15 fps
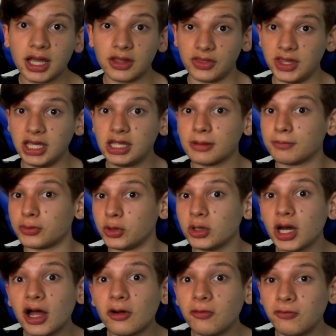The
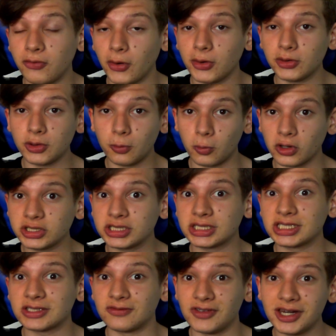computer or phone you're watching
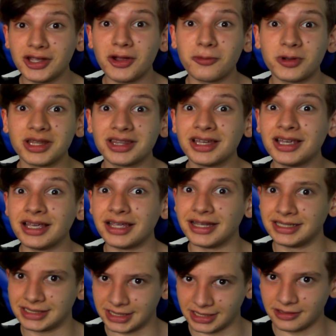this video with
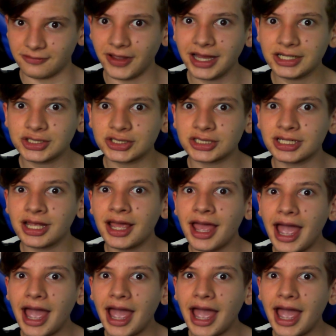is innovation.